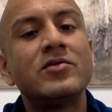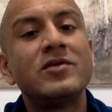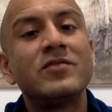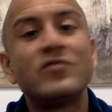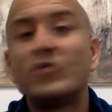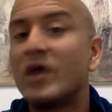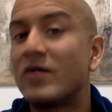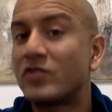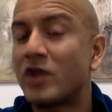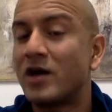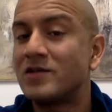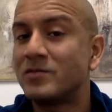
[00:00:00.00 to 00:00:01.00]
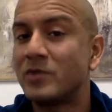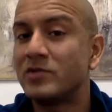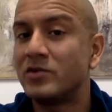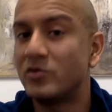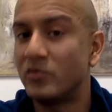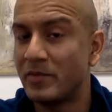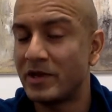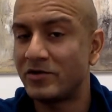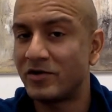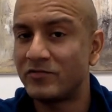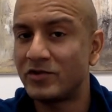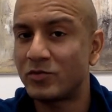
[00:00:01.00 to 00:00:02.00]
if you have thoughts about the
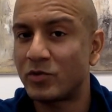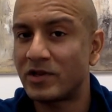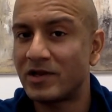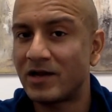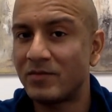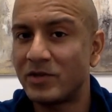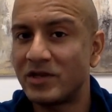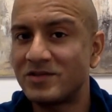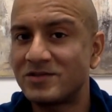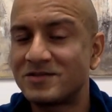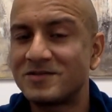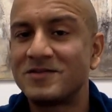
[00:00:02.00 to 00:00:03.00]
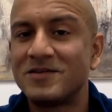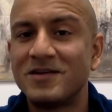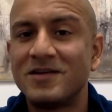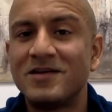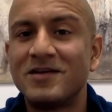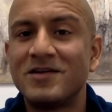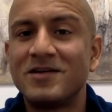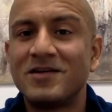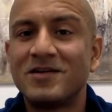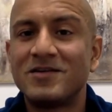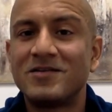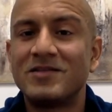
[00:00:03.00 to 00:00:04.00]
remainder of the 29 minutes,
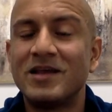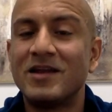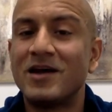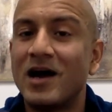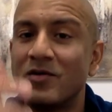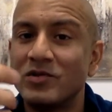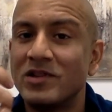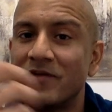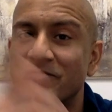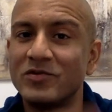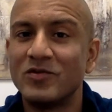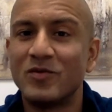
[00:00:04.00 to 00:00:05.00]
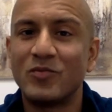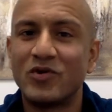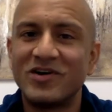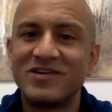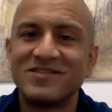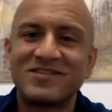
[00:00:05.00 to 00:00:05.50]
then I would love to know more.